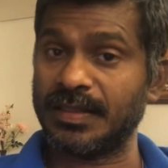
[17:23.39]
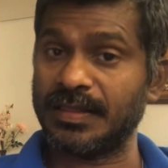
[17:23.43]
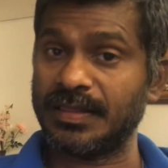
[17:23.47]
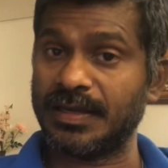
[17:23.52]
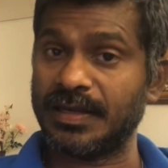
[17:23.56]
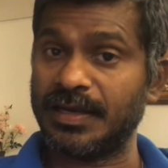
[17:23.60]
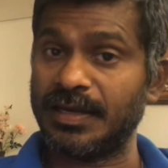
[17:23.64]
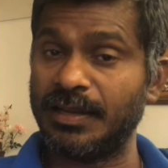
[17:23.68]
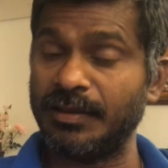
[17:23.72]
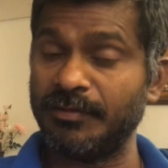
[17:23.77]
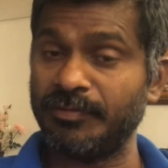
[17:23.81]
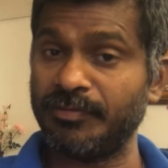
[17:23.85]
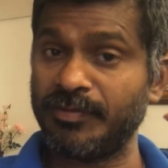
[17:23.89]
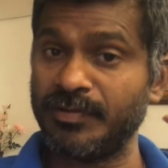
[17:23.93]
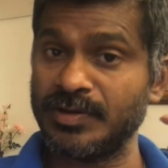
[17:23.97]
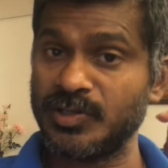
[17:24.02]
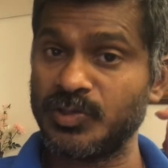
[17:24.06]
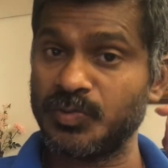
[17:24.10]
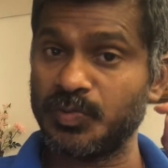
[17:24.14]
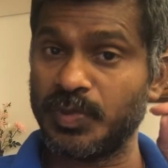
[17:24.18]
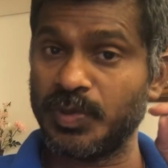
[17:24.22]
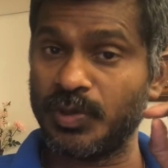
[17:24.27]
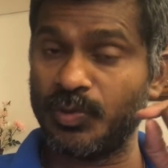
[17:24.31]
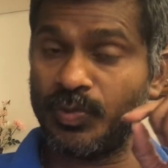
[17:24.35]
the
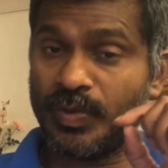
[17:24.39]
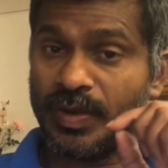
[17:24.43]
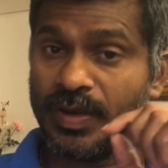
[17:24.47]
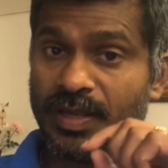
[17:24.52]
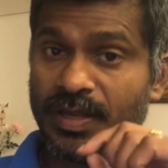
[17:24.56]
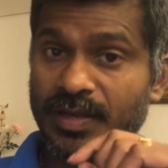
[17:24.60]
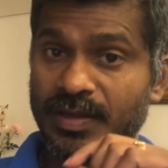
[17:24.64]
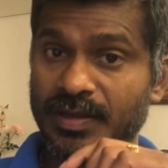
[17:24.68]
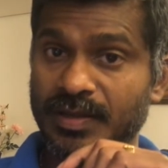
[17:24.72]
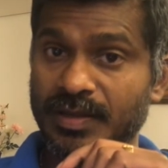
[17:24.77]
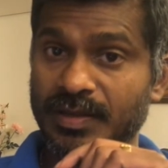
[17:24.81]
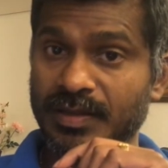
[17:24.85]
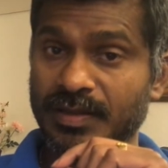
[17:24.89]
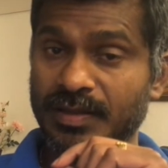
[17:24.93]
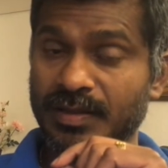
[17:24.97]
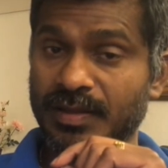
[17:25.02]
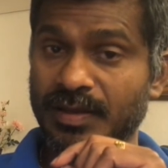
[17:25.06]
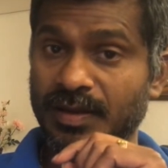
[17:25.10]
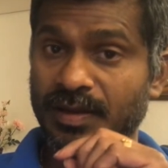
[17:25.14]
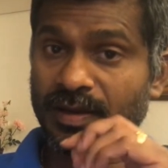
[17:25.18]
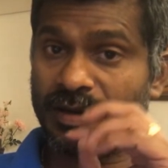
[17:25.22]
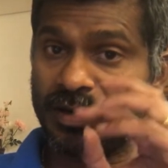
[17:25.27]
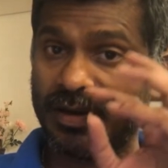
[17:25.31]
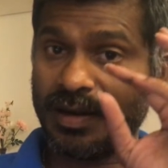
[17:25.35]
difference between
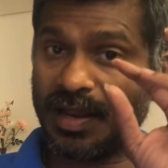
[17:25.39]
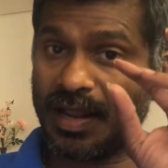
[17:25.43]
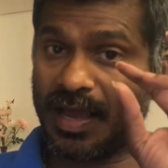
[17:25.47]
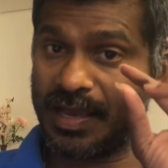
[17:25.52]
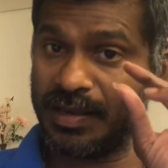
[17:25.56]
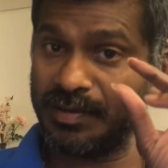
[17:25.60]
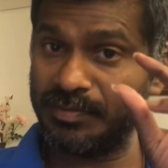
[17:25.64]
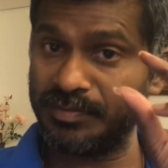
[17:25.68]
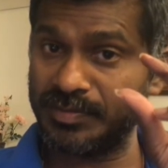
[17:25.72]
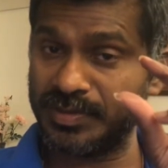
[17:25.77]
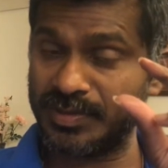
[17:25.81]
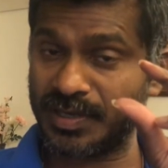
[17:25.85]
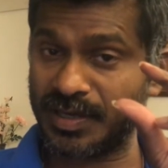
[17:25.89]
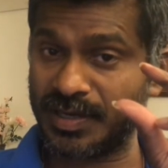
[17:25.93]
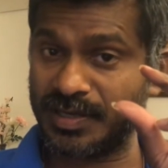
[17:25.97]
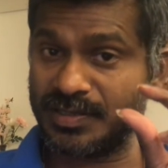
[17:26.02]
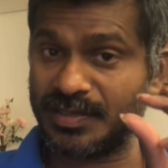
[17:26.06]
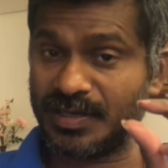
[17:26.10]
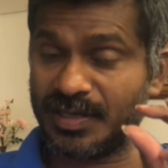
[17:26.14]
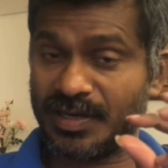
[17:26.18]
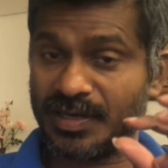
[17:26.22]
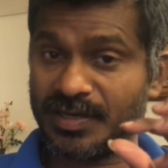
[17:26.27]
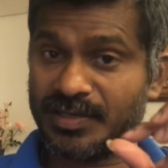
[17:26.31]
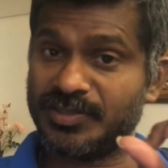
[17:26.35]
the lime
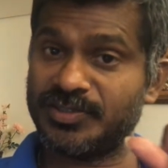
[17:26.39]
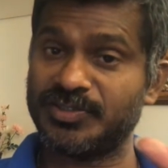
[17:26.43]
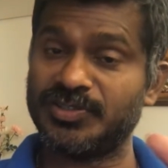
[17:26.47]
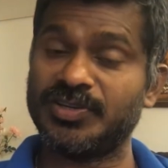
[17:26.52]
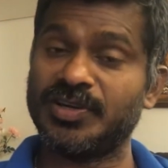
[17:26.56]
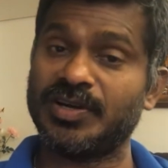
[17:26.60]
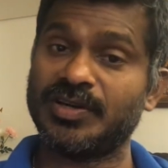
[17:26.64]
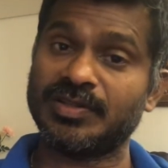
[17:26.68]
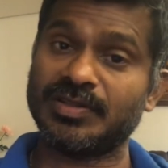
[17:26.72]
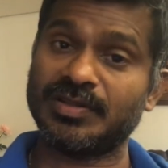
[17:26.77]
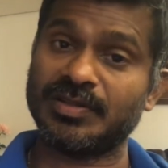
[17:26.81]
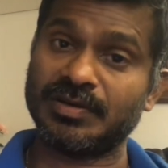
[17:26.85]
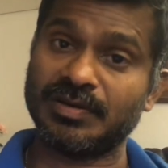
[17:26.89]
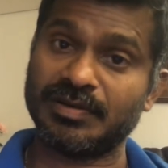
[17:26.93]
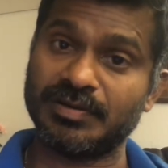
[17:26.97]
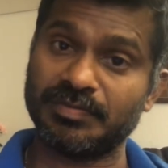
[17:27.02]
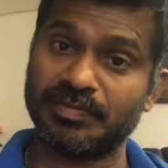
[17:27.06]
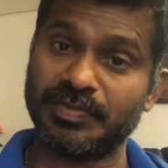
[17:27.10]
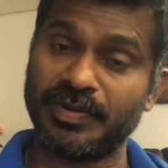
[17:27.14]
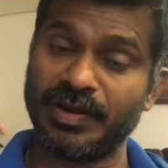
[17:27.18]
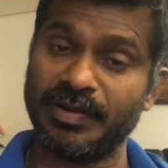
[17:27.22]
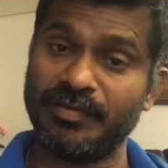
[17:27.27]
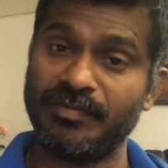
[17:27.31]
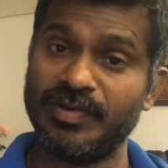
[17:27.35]
size energy and the
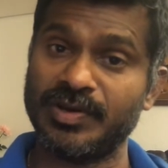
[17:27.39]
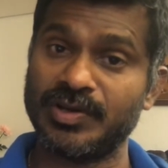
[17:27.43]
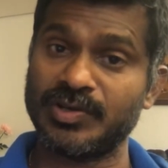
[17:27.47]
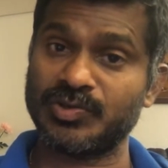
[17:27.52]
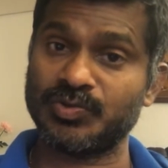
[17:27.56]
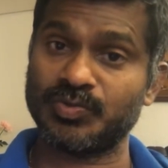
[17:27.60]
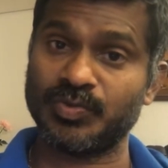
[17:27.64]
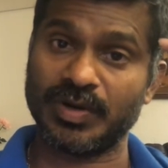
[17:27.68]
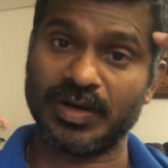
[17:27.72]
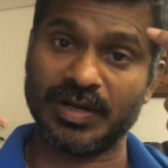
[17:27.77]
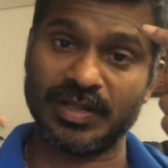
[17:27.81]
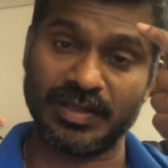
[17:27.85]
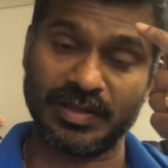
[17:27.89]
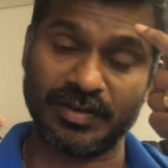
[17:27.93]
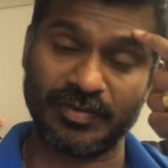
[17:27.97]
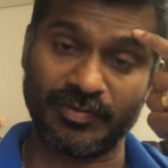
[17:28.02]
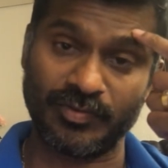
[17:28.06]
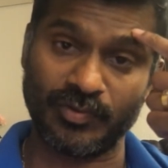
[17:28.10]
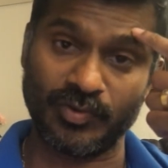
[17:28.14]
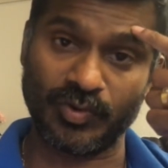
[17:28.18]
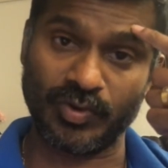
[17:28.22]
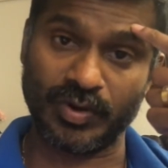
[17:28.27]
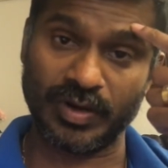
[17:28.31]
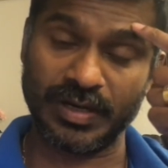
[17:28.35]
previous one in the
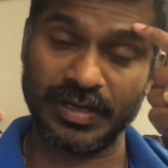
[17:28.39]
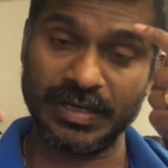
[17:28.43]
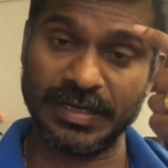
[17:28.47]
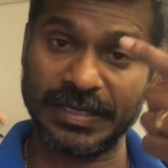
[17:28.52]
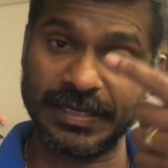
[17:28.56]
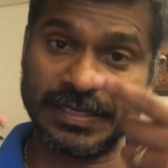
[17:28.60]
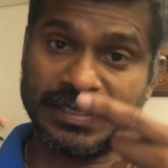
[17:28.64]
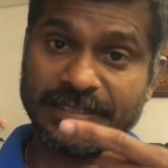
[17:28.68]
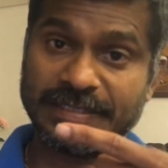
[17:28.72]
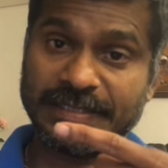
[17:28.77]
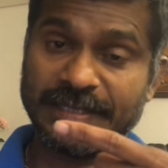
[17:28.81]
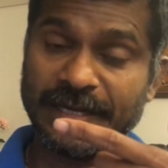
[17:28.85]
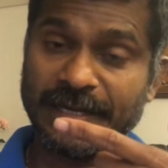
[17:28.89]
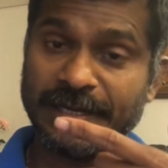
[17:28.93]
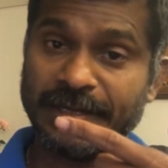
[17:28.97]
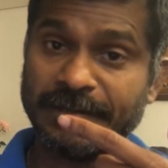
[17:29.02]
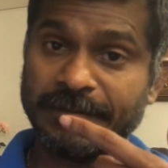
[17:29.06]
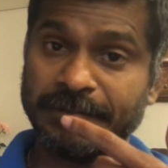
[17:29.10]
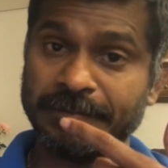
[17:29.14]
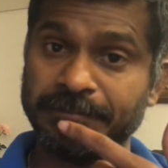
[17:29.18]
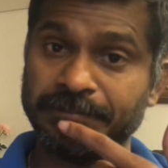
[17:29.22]
forehead is that